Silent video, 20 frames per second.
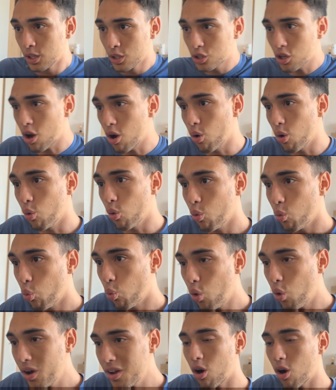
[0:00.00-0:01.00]
So,
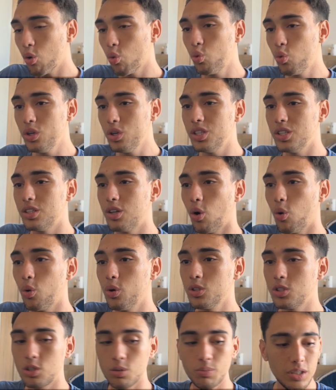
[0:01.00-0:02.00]
what are we
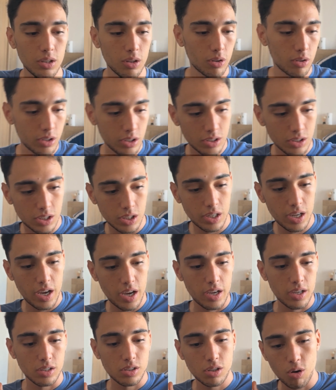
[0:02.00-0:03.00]
going to be learning
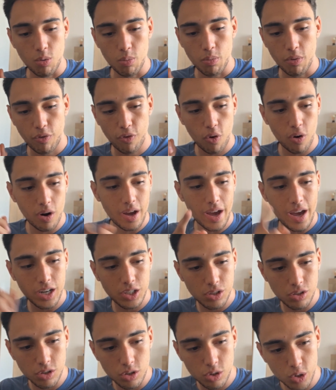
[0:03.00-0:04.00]
today? So, before I
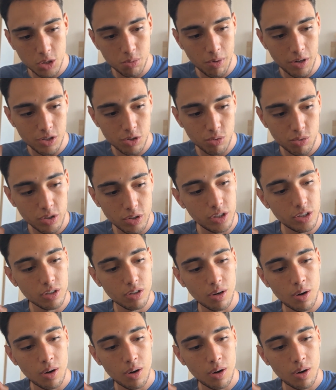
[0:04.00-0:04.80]
actually switch my screen here,